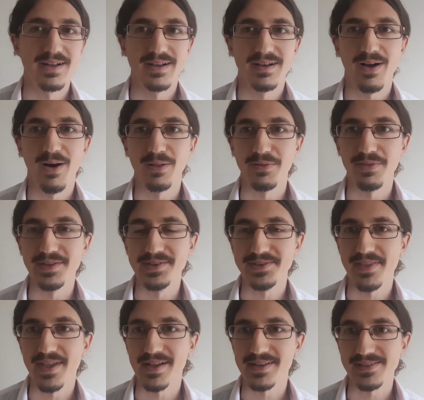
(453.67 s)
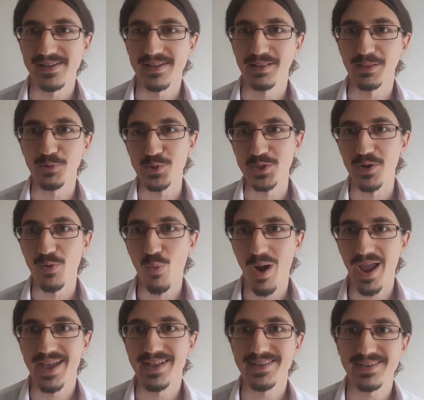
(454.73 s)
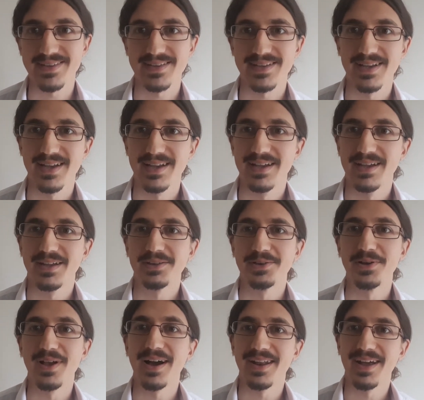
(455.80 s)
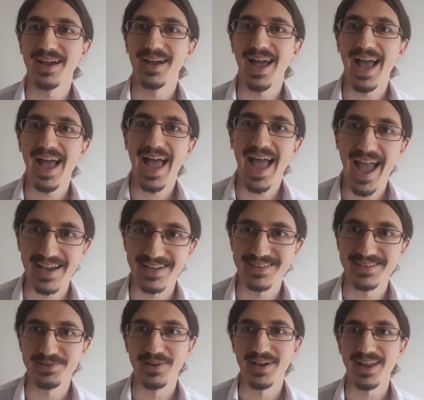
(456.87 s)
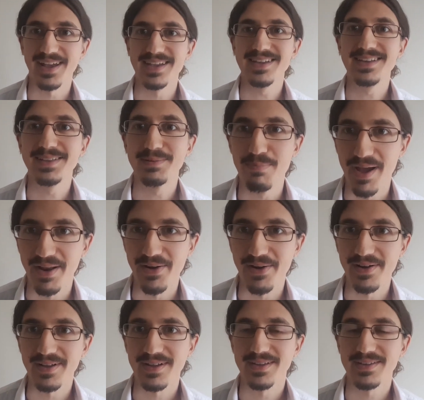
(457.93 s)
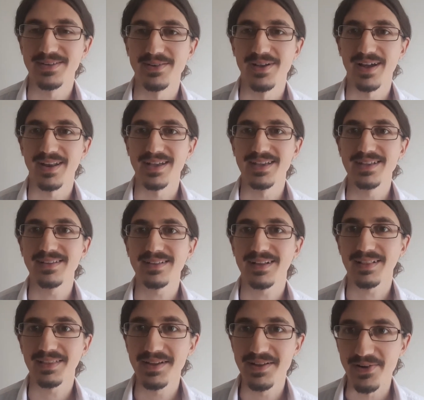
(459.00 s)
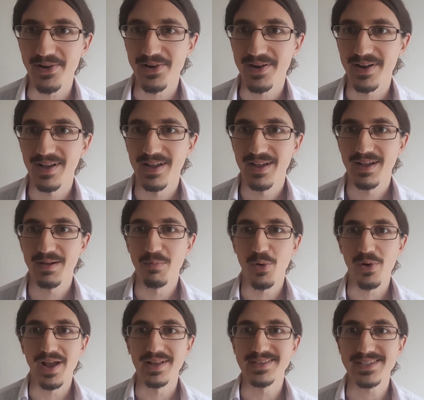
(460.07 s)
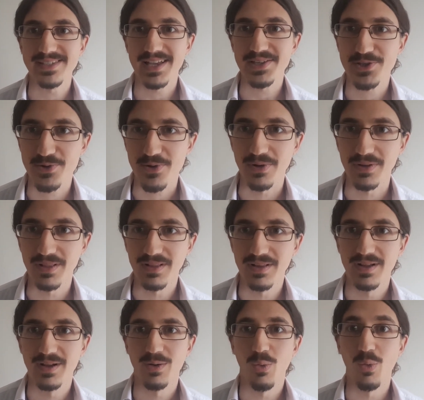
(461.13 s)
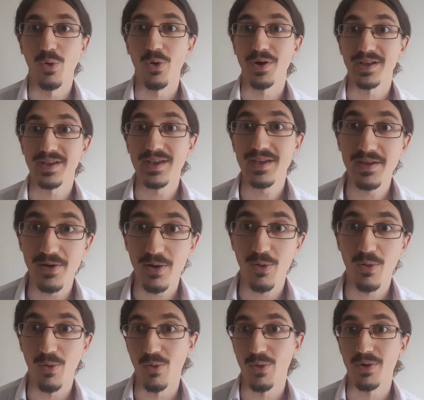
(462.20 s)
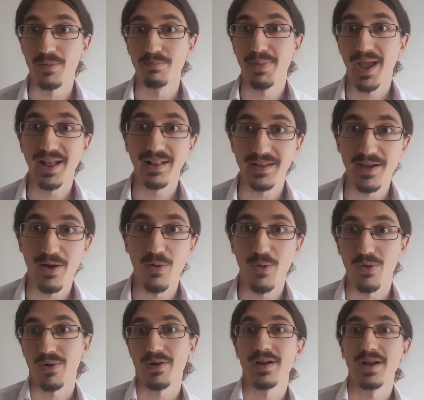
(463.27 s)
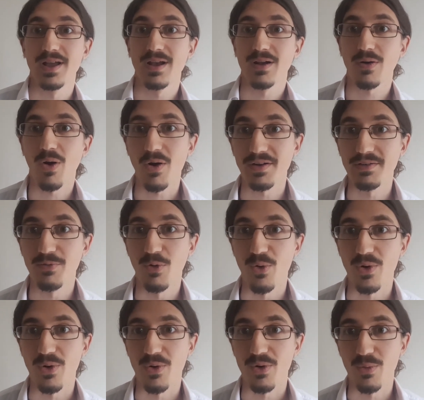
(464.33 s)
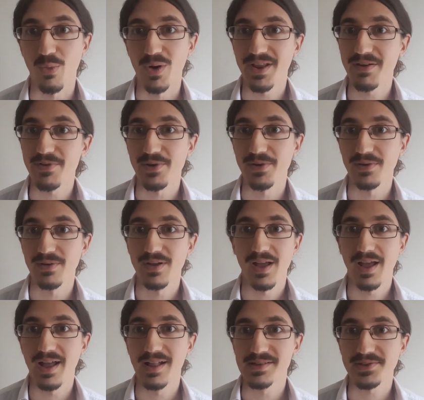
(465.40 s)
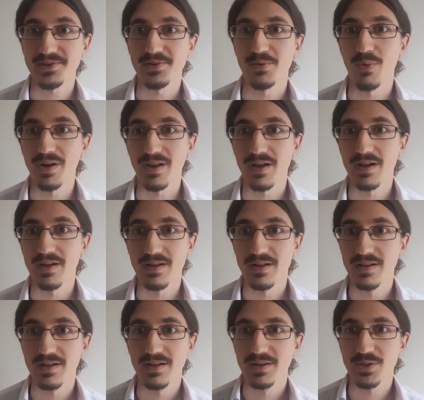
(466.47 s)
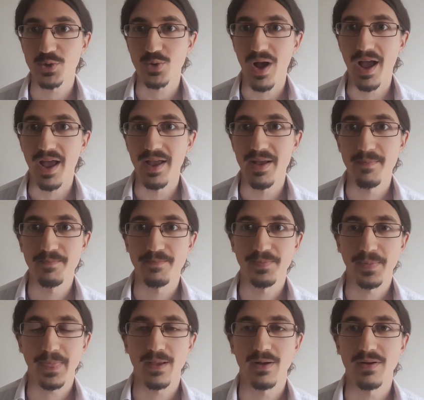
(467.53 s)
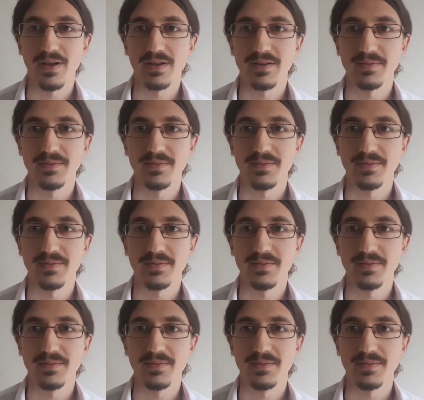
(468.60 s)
all of these things and losing weight. You gotta act. You gotta eat better. You gotta eat cleaner, more ancestral, or keto, or paleo, or carnivore, or whatever else you wanna try. All right,